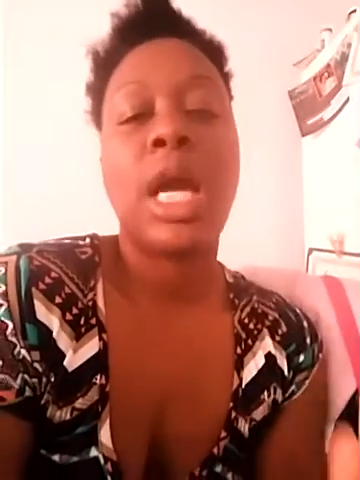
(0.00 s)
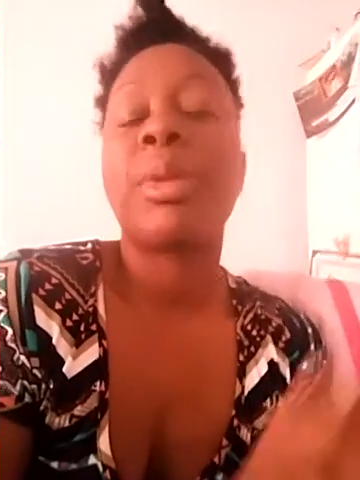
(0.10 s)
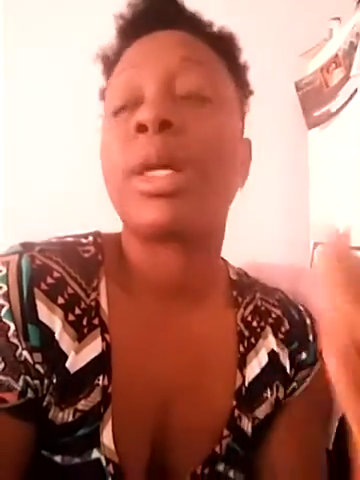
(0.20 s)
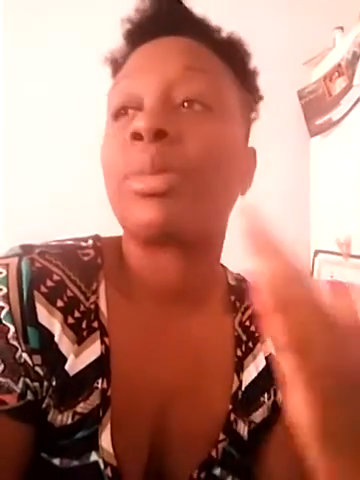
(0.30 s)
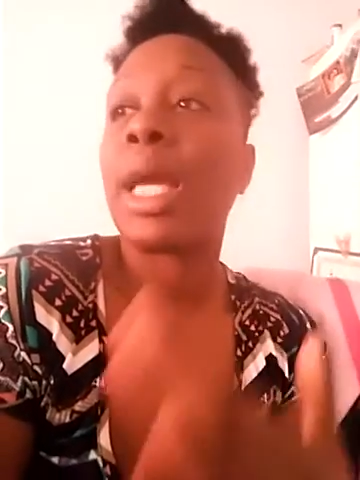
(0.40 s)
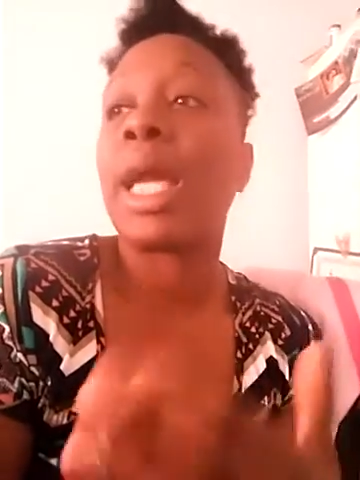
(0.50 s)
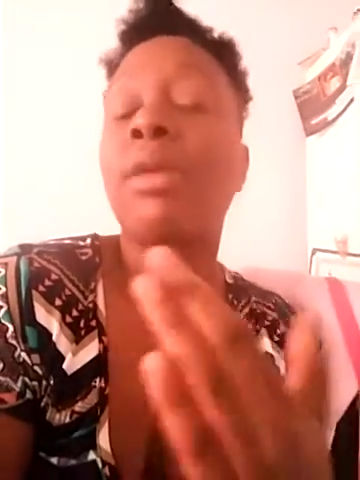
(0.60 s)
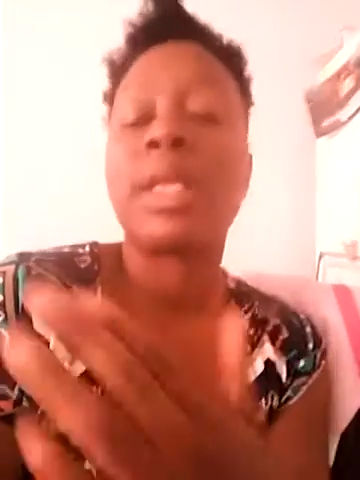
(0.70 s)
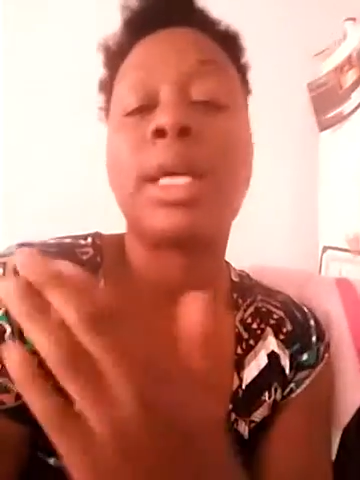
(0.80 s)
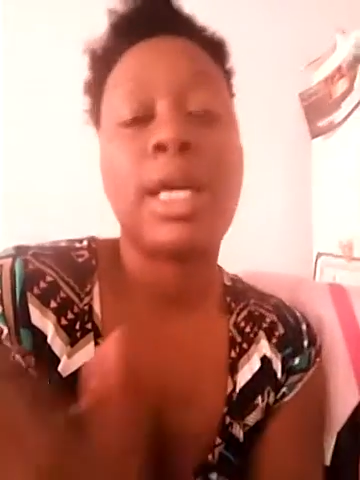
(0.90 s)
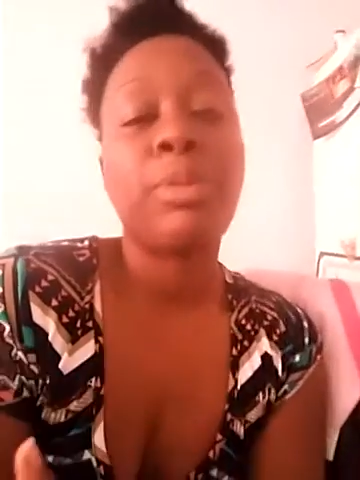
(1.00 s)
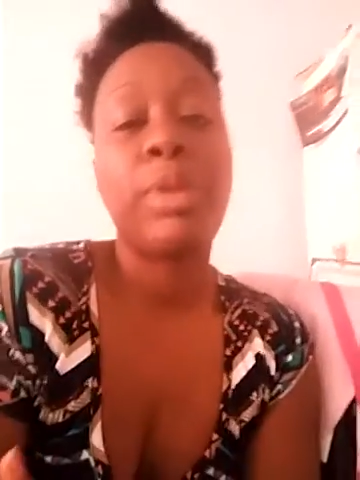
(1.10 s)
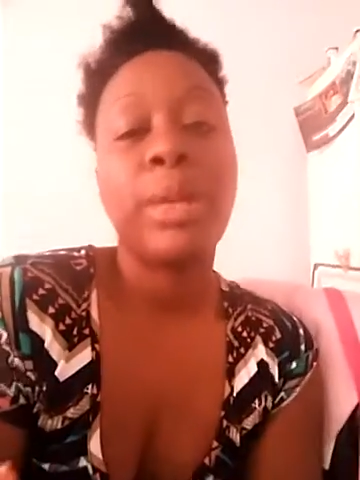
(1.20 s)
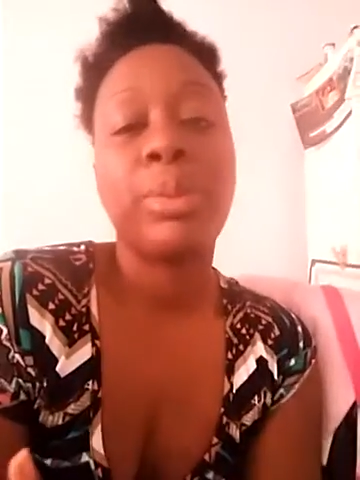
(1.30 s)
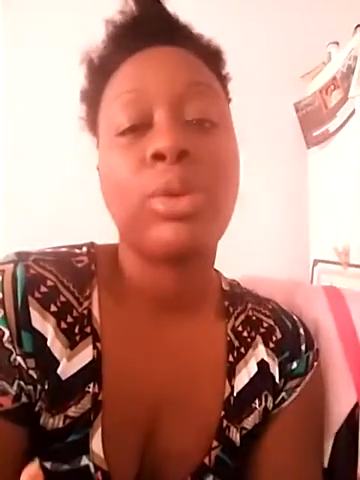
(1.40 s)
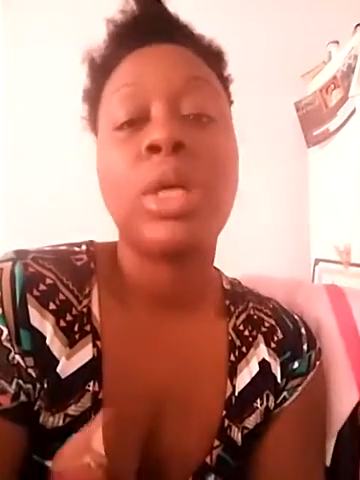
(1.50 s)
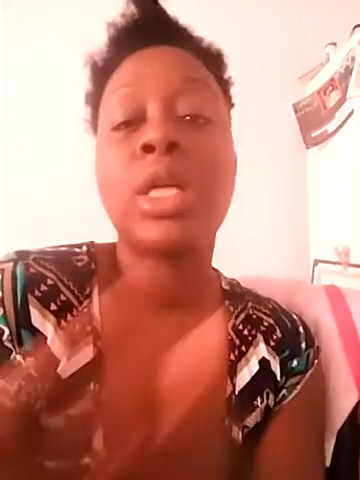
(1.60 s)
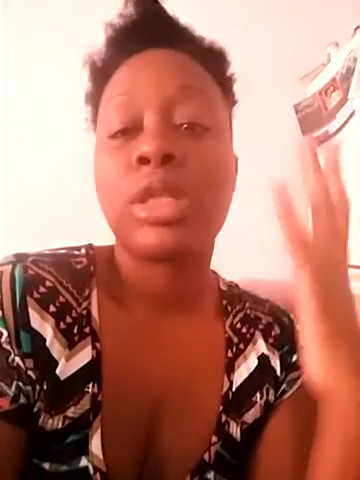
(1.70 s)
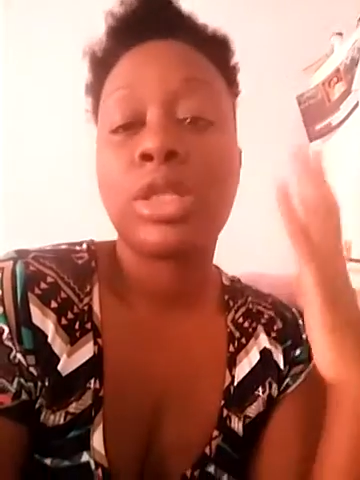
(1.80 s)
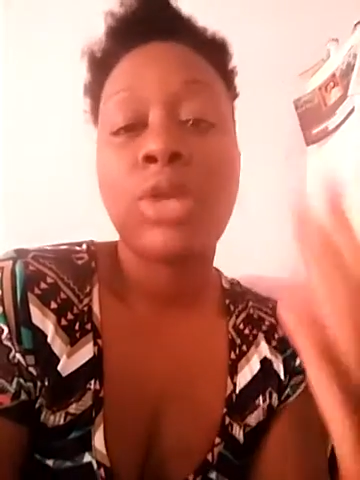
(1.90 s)
I'm going to be hanging around the other people
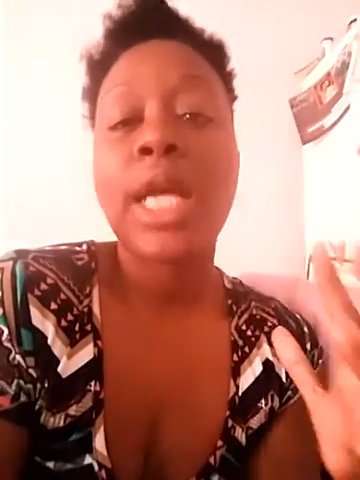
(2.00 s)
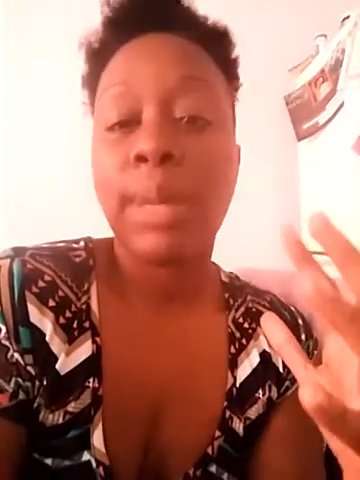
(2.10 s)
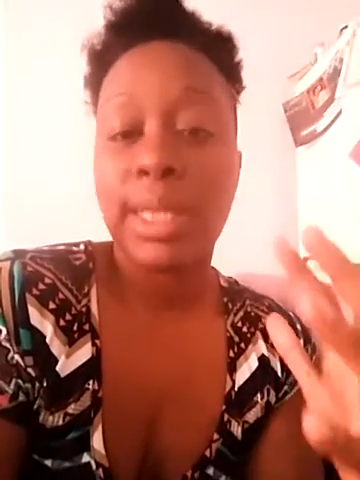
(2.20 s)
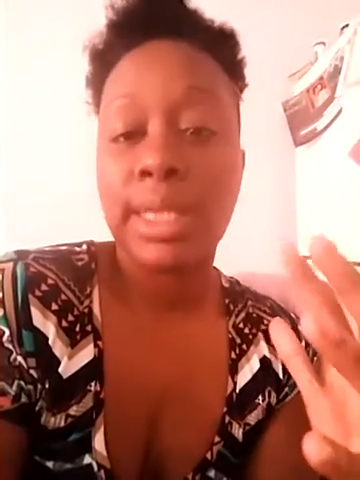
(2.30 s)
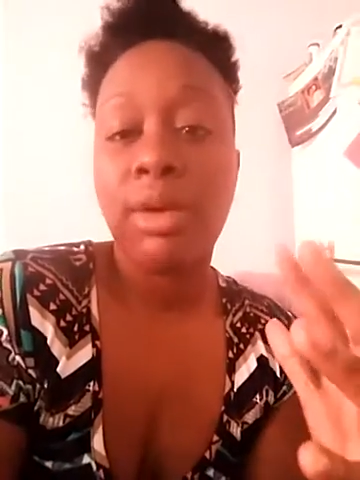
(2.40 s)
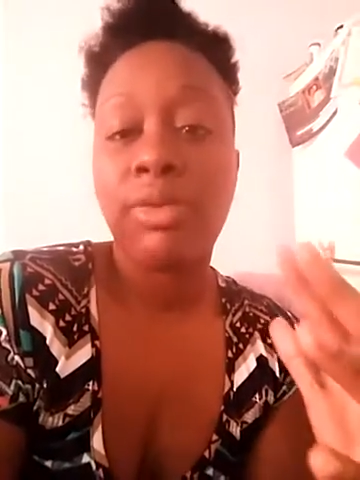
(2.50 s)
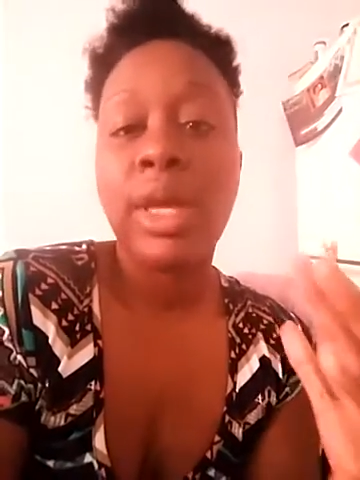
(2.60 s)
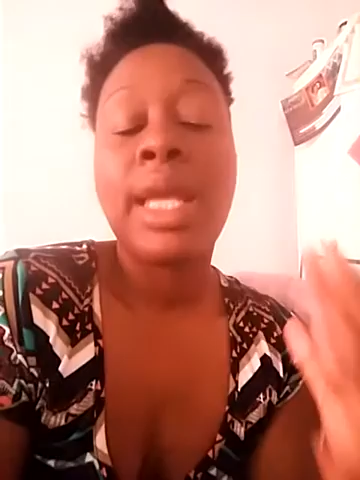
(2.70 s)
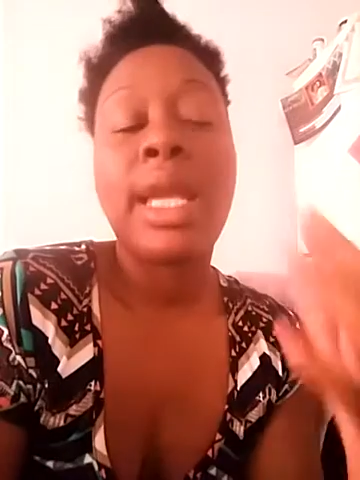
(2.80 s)
to distract myself.